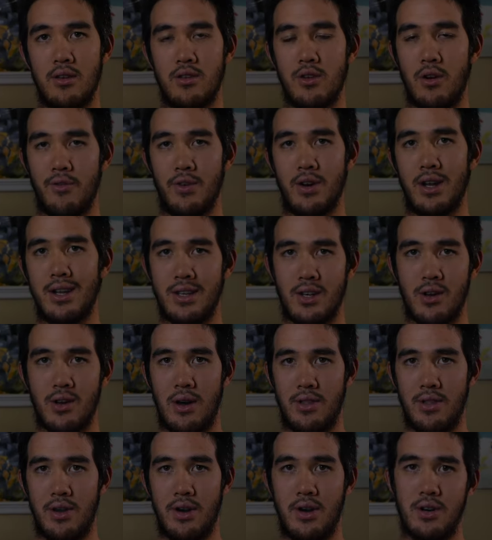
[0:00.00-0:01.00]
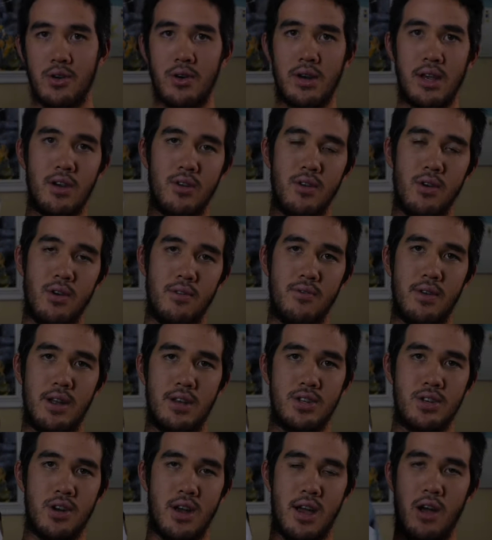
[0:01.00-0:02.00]
Don't forget out there and create your own
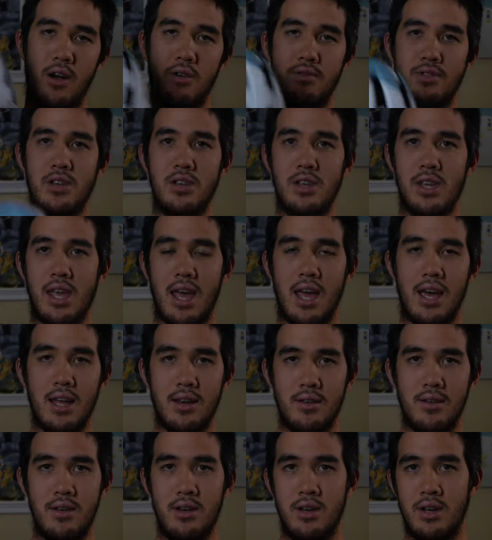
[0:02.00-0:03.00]
adventure however you can.